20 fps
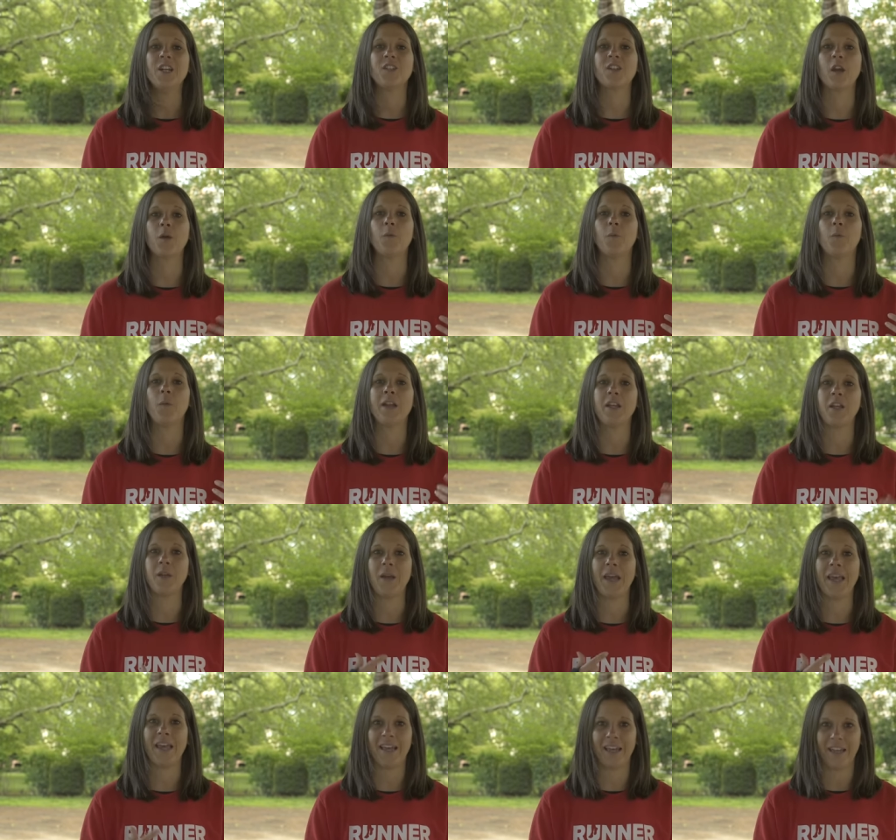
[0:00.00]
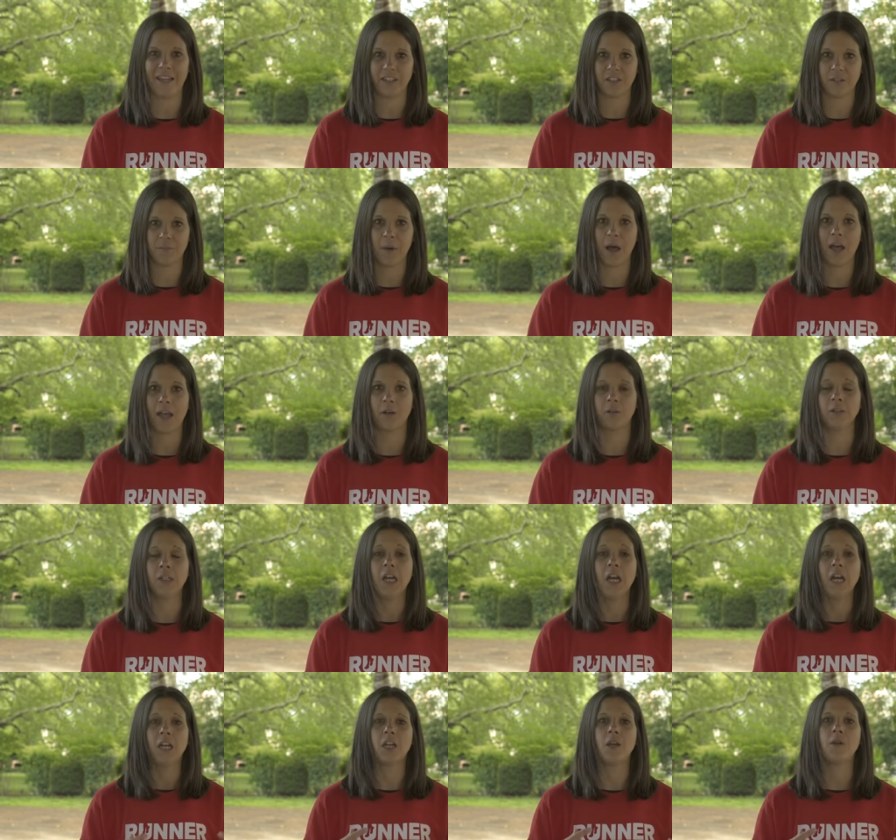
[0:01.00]
So when you hit each mile,
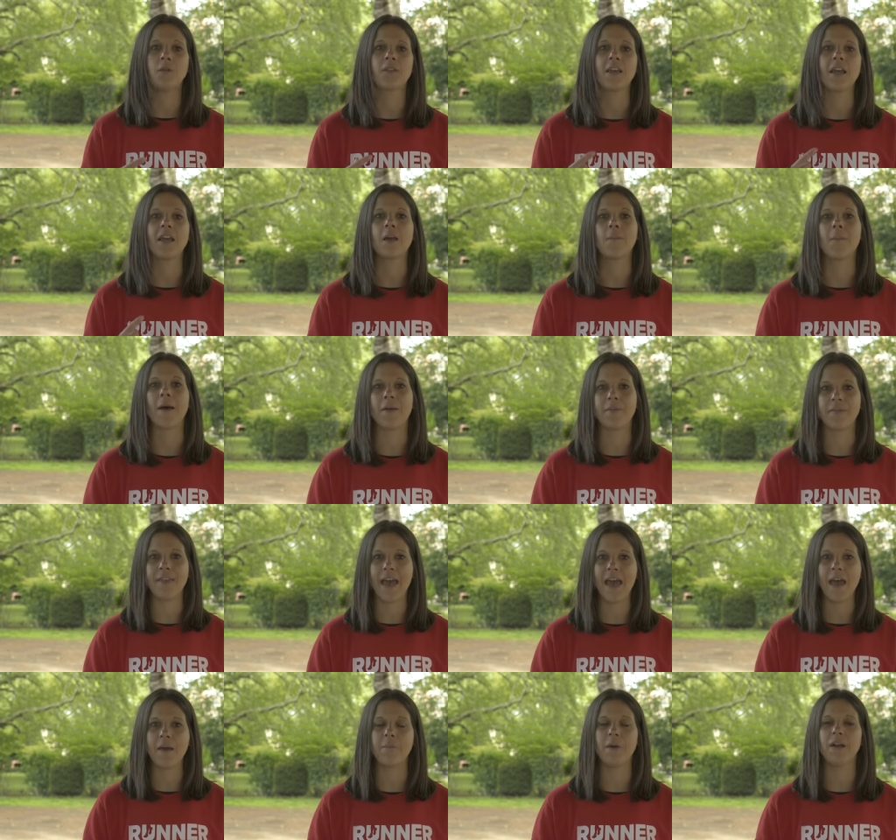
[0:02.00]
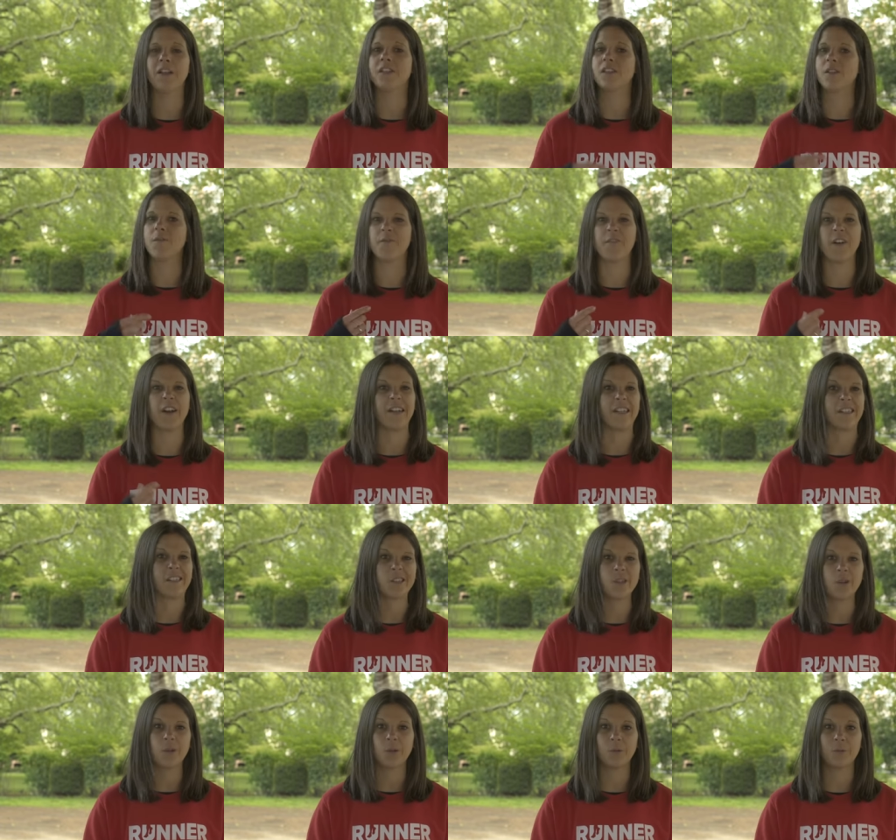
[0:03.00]
you think about them and some funny
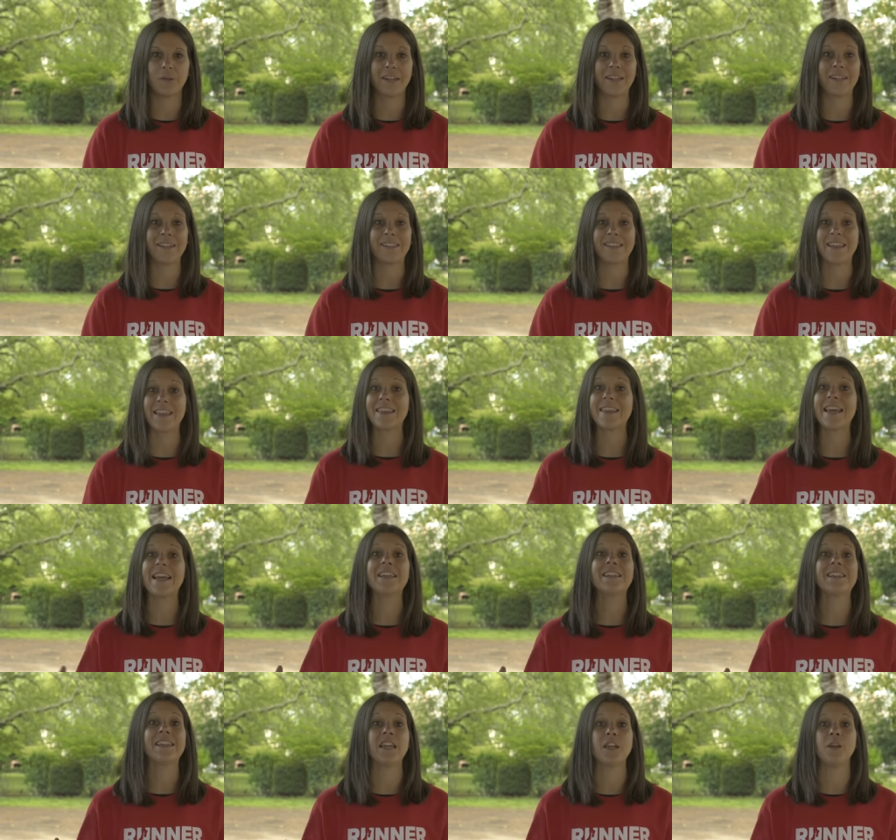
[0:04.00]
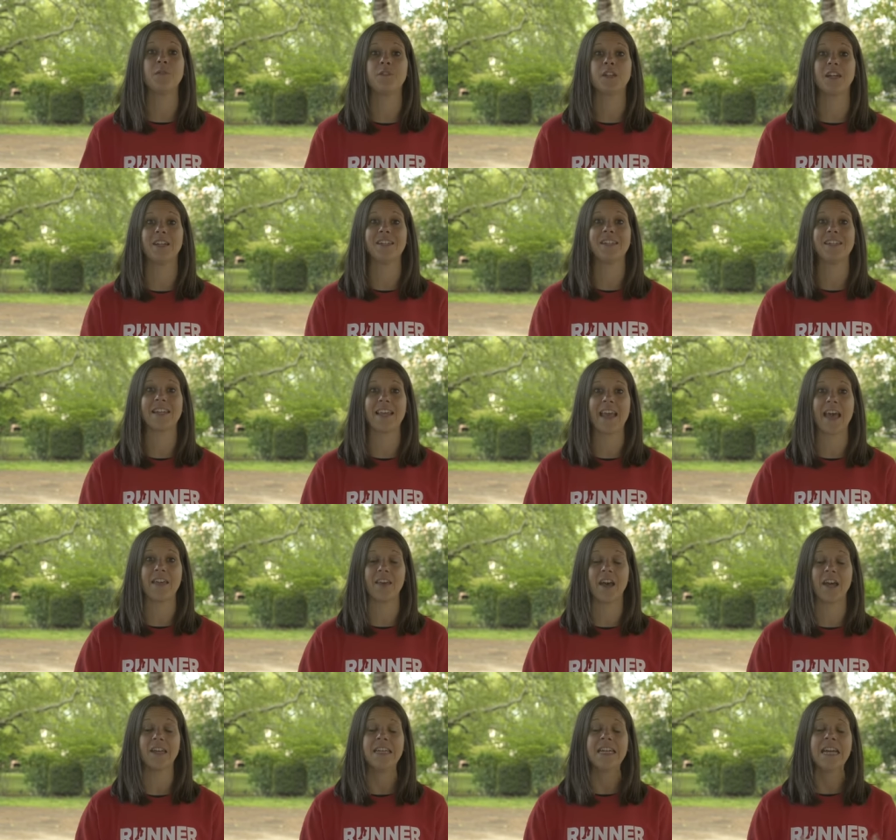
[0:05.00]
stories, the things that you've done
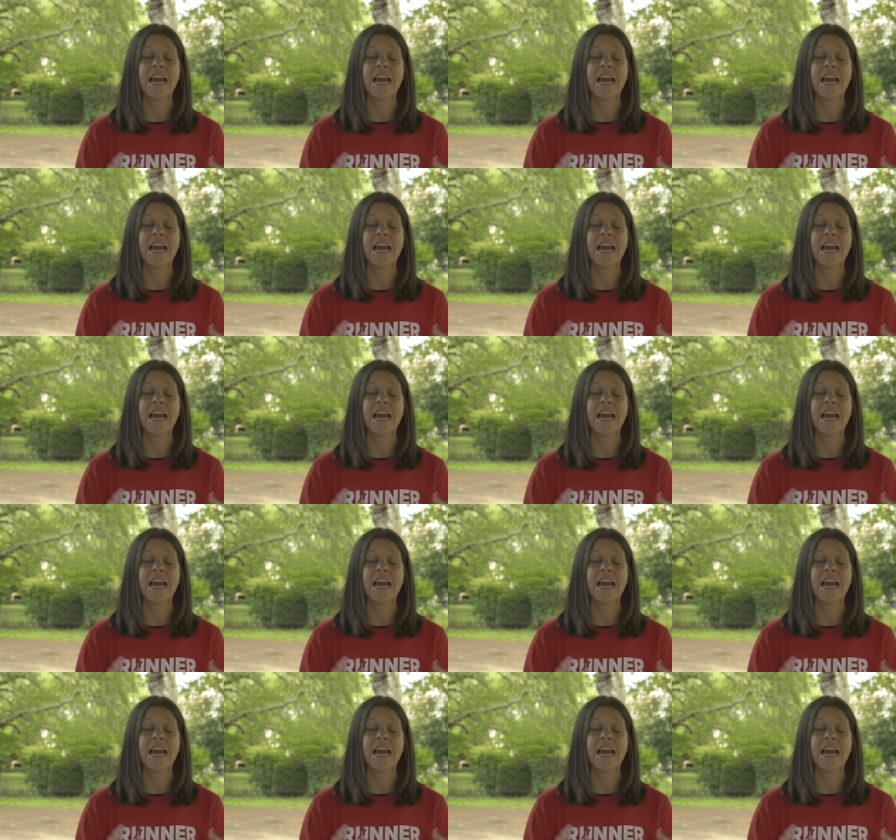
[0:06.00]
together,